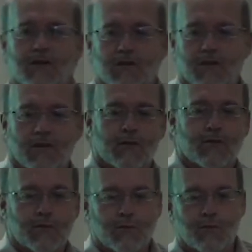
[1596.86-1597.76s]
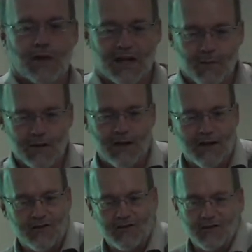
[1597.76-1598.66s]
of the
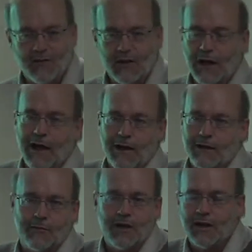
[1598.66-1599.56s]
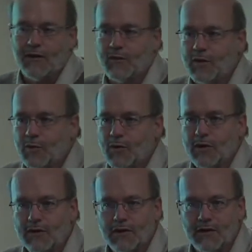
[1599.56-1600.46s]
recommendations of the guide and many other
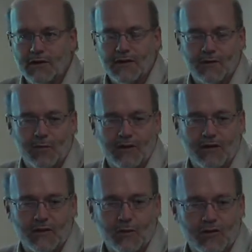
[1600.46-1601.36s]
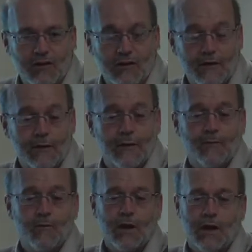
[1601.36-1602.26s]
people in this business, which is,
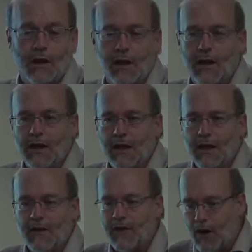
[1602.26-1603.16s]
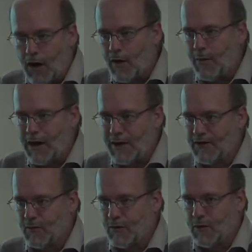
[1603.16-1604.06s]
if at all
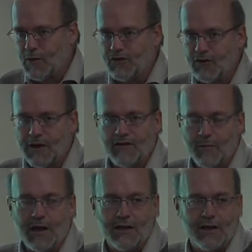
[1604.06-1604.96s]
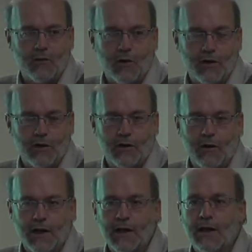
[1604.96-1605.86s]
possible, once you have some idea of where you're
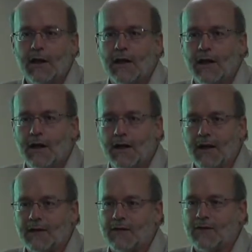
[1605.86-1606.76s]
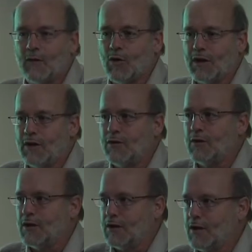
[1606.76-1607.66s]
going, get someone in who
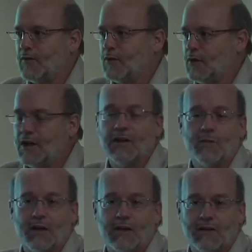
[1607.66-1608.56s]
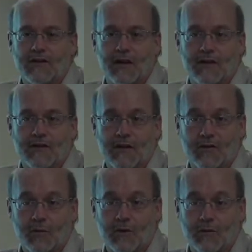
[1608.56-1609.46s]
can give you an independent site
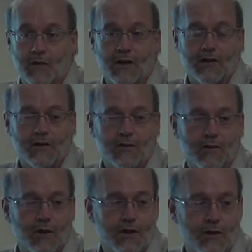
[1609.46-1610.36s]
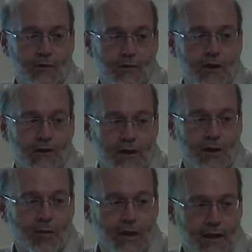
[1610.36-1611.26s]
assessment relative to what you think
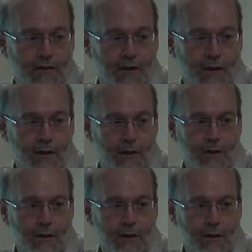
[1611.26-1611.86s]
your plans are.